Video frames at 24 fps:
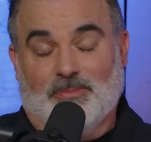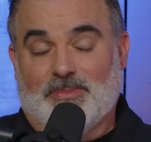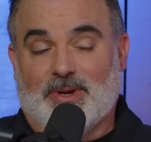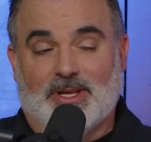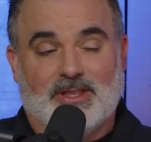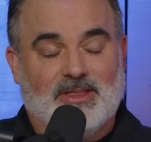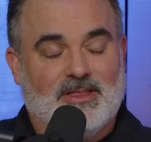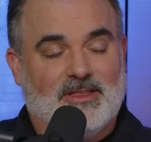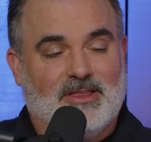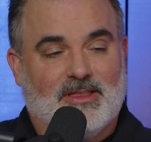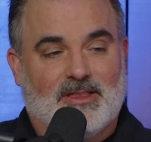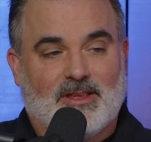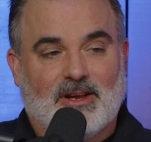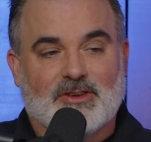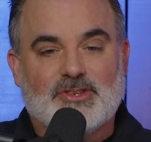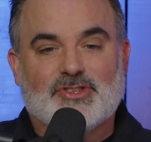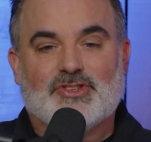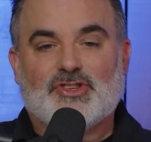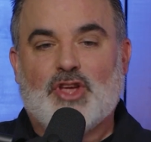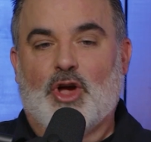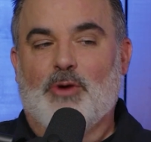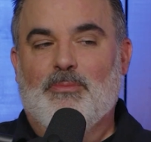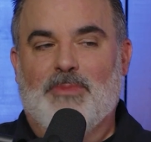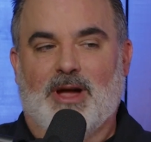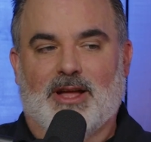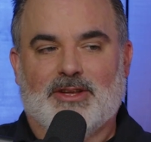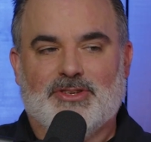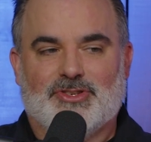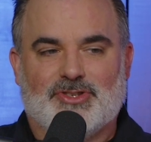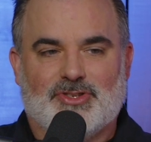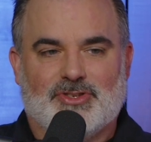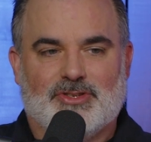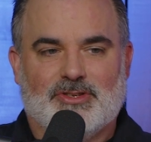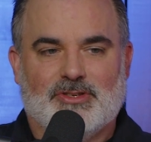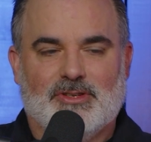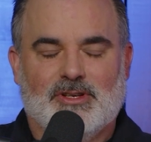But there's so
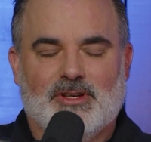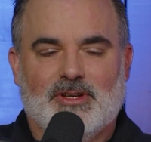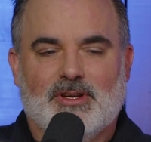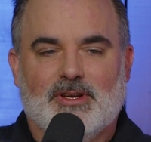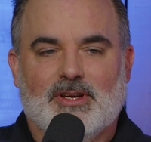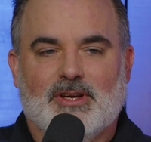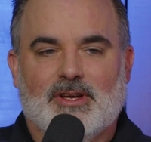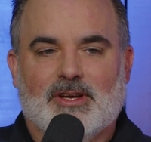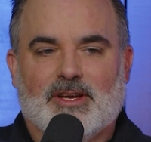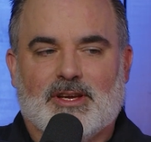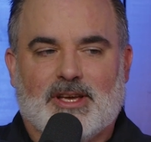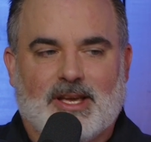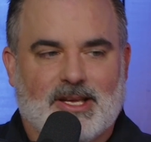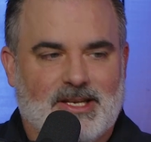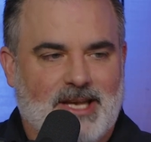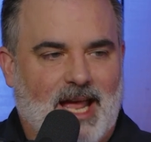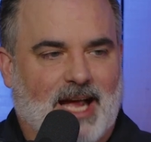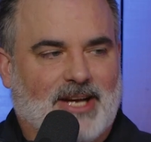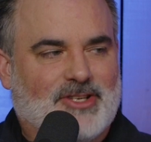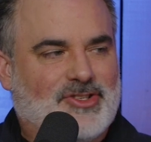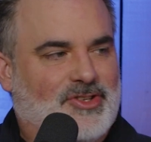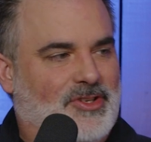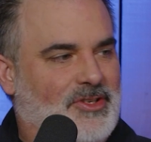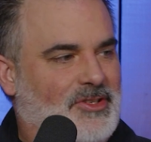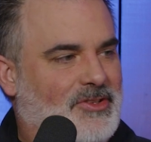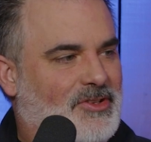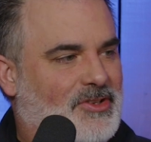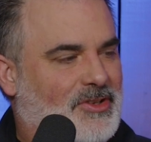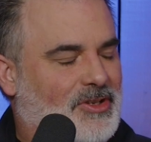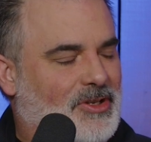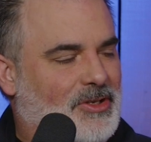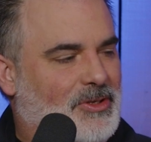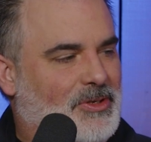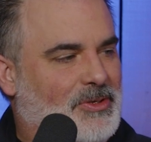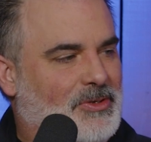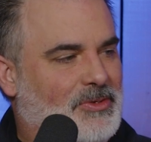much connection
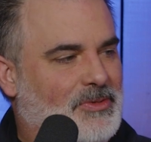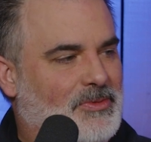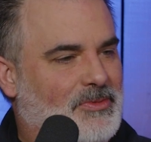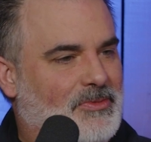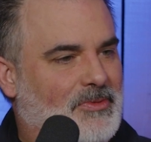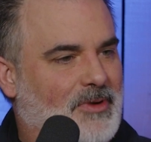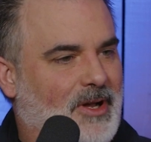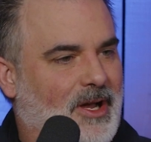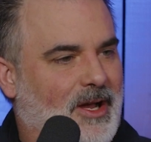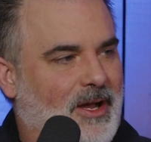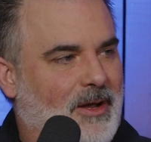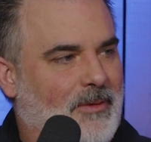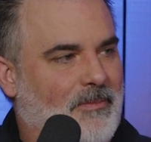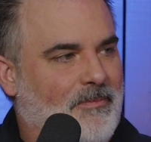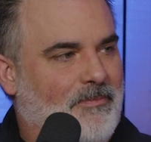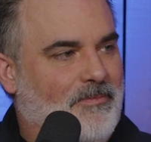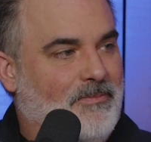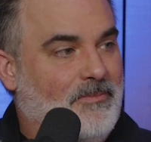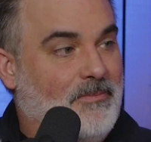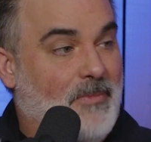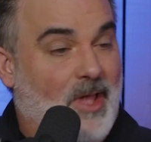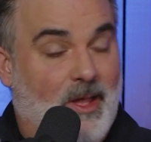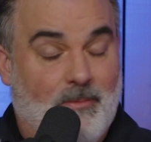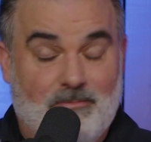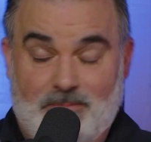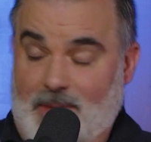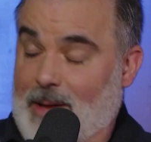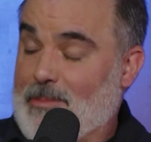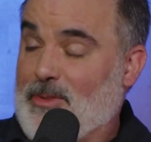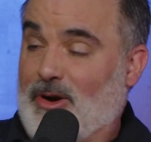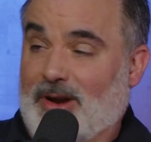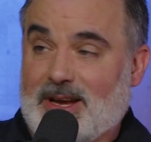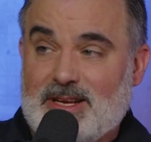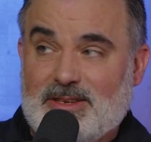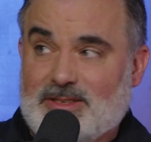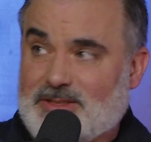to
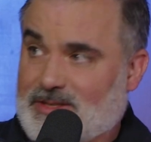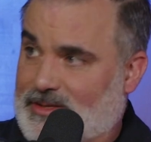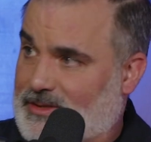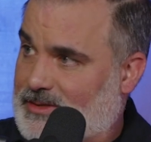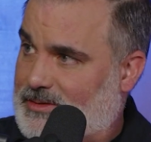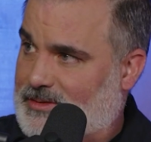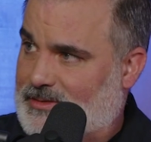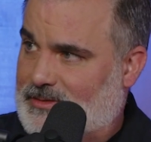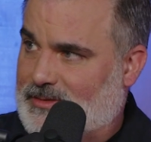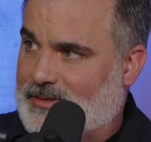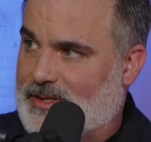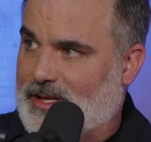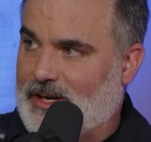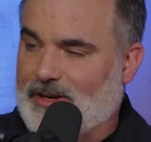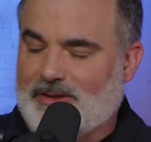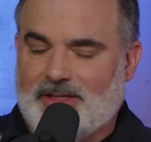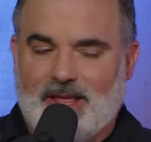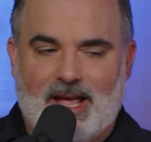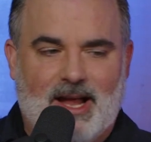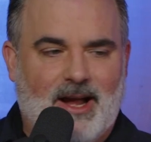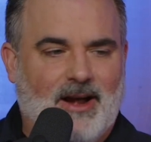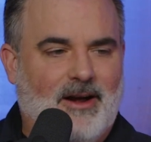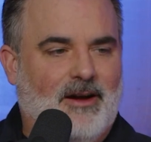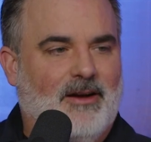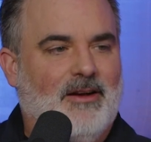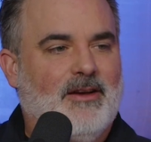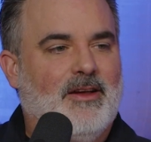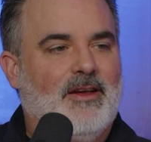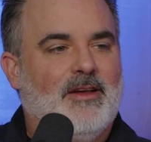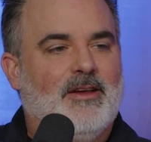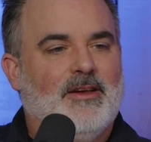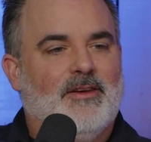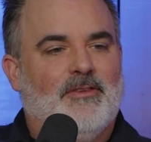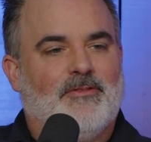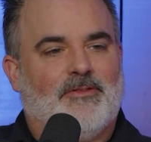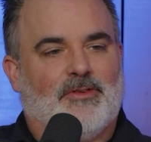memories that are there
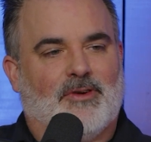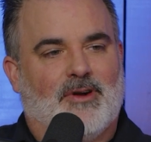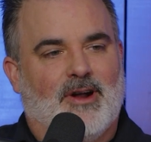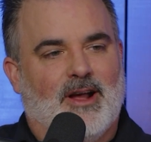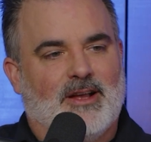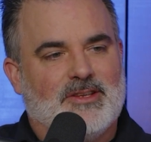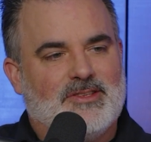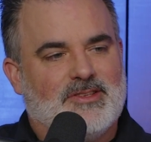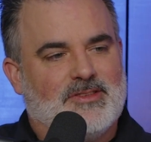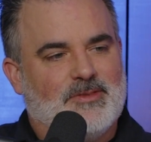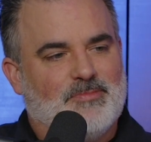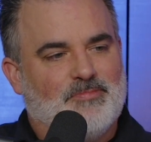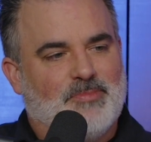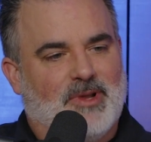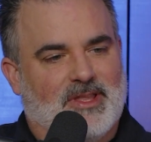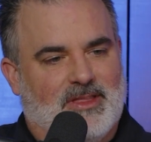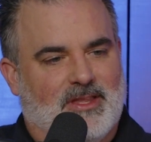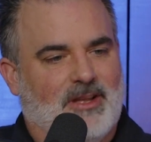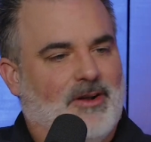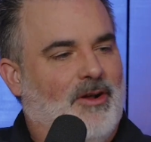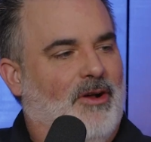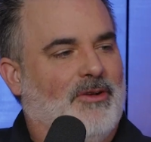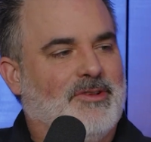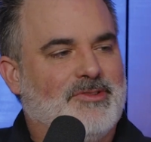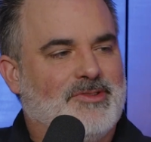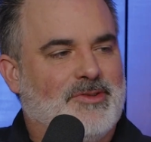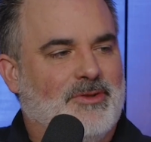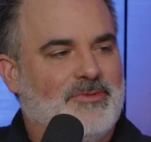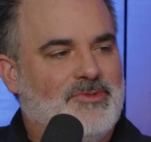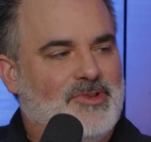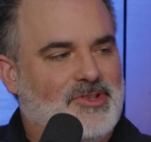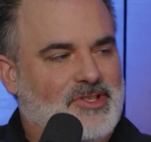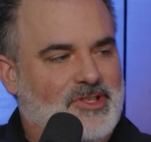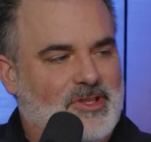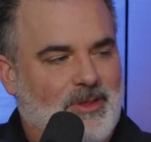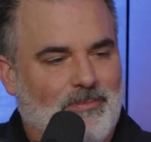for us, but then also
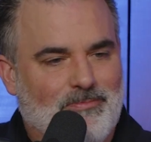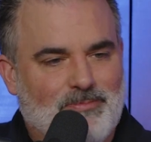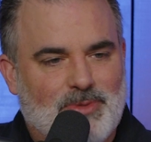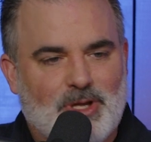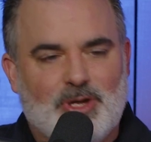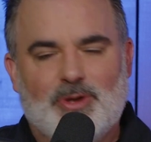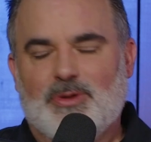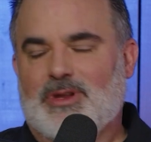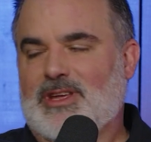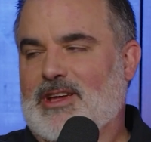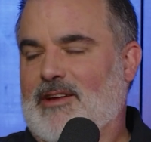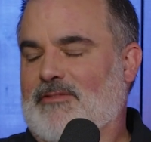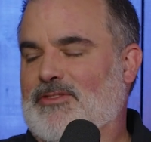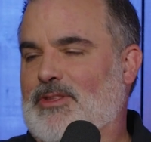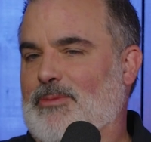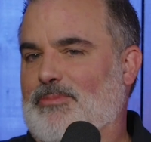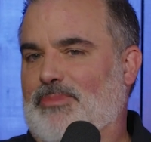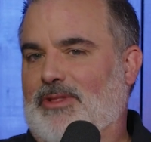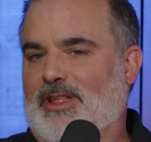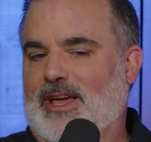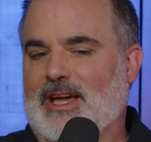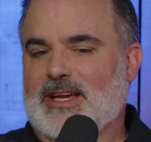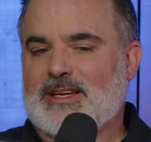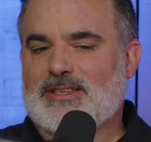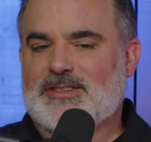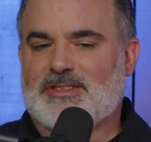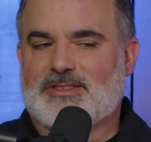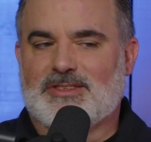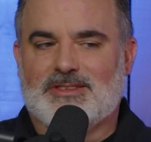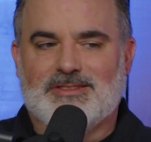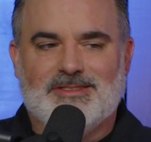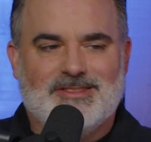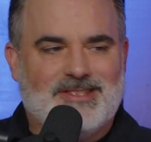just the beauty of the place.